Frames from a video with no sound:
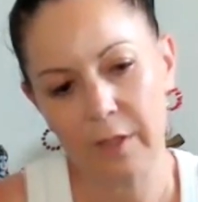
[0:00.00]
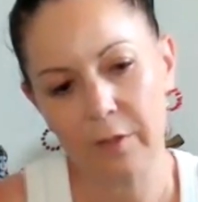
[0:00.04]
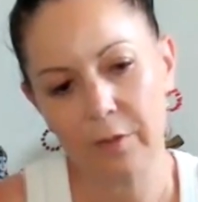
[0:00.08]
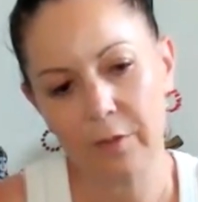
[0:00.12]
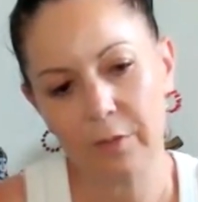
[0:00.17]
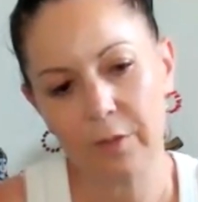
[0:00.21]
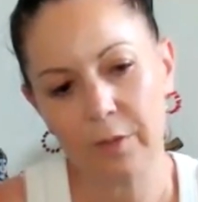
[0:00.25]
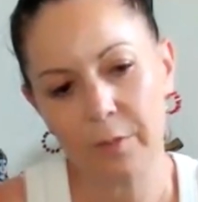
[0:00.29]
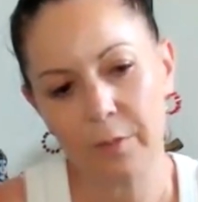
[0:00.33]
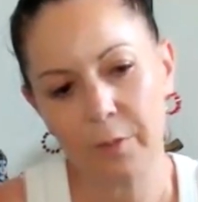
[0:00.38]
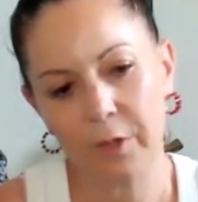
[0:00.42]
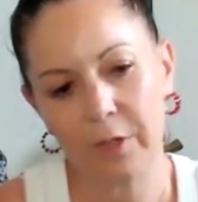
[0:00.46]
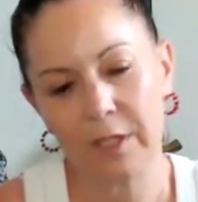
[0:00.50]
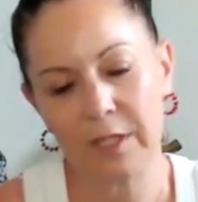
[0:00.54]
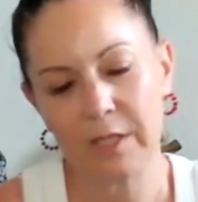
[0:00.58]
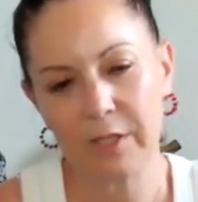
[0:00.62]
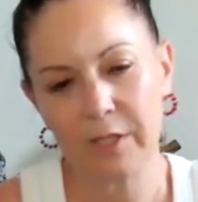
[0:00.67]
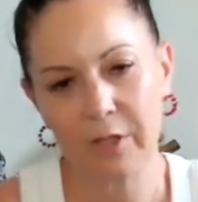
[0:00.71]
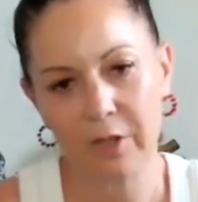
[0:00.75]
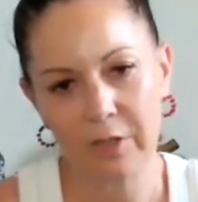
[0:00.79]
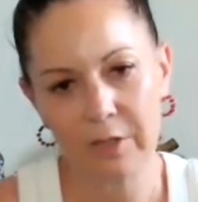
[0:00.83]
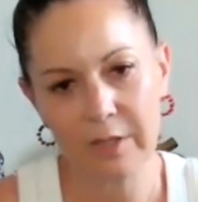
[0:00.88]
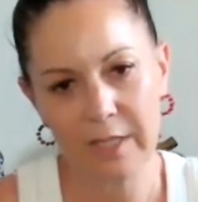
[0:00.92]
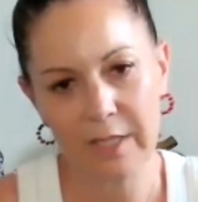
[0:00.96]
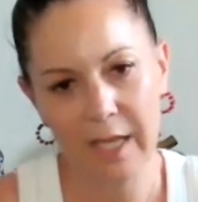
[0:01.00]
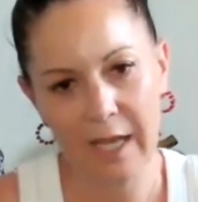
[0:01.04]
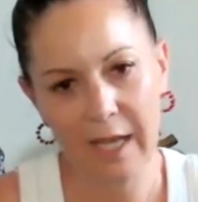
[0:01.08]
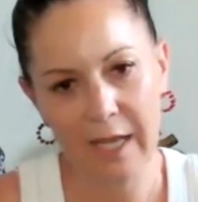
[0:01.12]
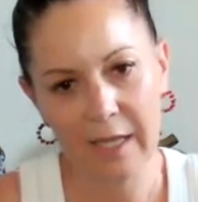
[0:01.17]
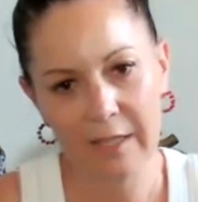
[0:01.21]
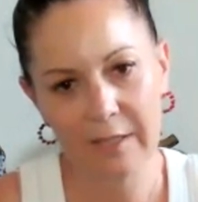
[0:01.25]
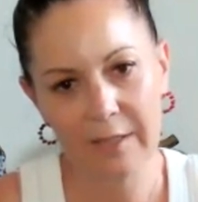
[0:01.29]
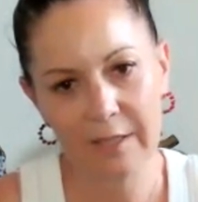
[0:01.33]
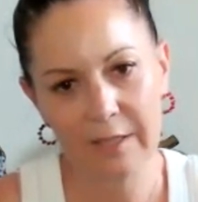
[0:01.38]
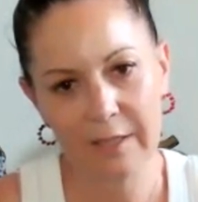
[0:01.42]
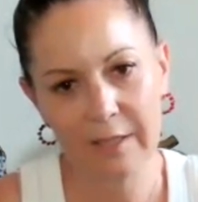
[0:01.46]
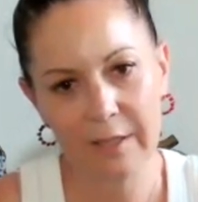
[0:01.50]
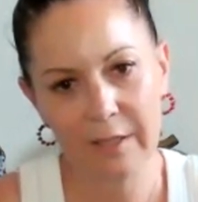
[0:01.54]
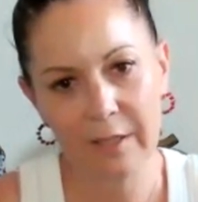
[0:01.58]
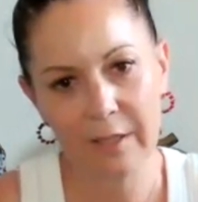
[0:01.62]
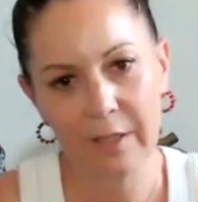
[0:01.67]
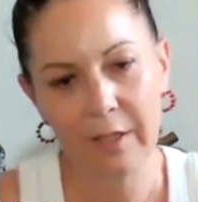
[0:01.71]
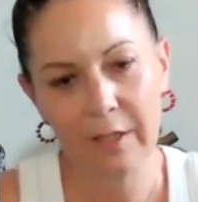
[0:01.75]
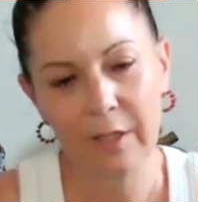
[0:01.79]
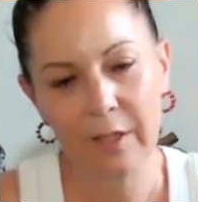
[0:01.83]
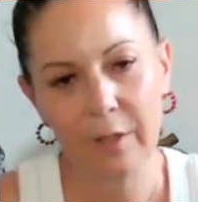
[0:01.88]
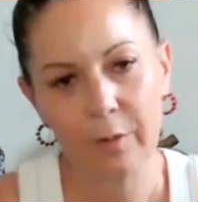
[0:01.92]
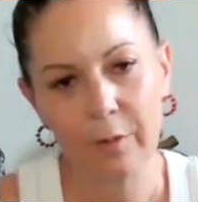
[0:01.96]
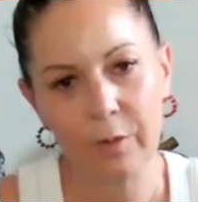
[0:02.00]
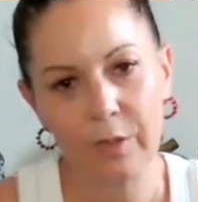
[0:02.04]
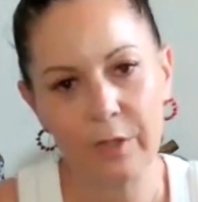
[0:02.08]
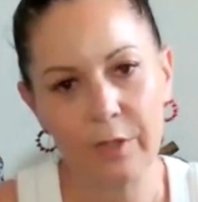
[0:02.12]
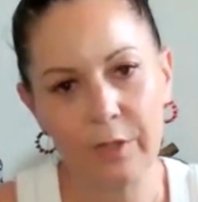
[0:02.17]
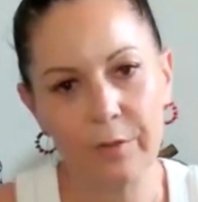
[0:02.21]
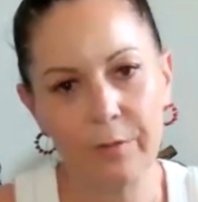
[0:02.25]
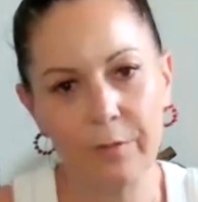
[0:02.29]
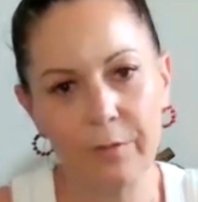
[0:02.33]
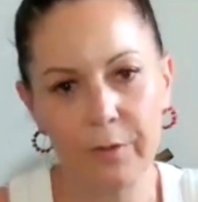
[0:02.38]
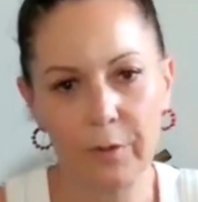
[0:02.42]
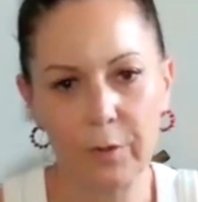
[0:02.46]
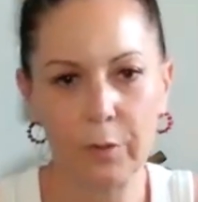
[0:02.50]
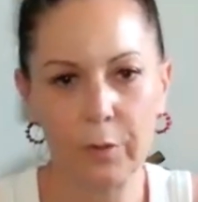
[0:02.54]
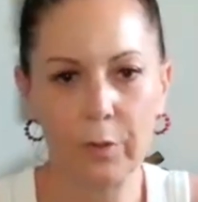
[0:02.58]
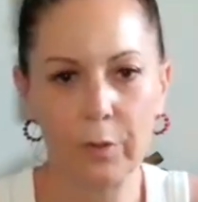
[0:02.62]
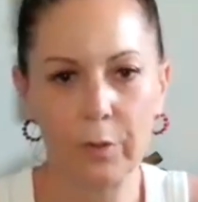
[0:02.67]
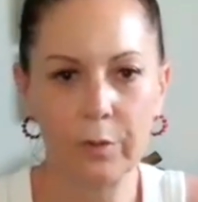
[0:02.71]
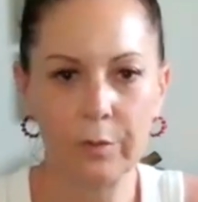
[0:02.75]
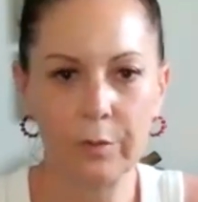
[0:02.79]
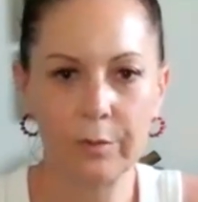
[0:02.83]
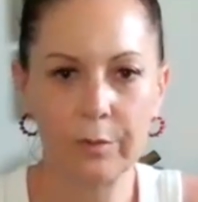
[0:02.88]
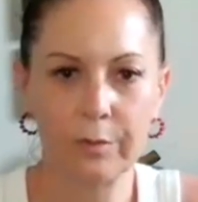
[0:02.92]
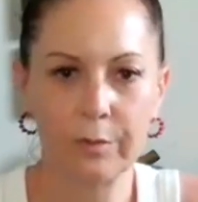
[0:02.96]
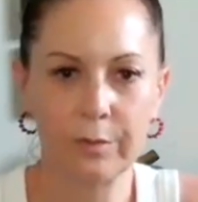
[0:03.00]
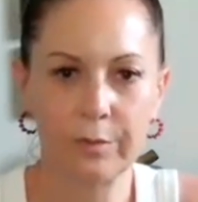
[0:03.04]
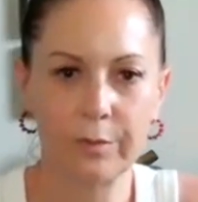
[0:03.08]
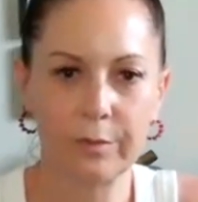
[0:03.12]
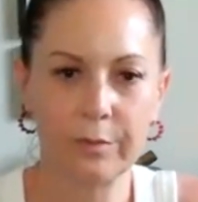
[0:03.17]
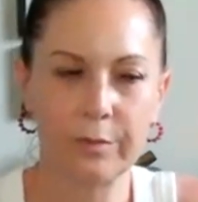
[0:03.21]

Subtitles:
Feel the body's contact with the floor.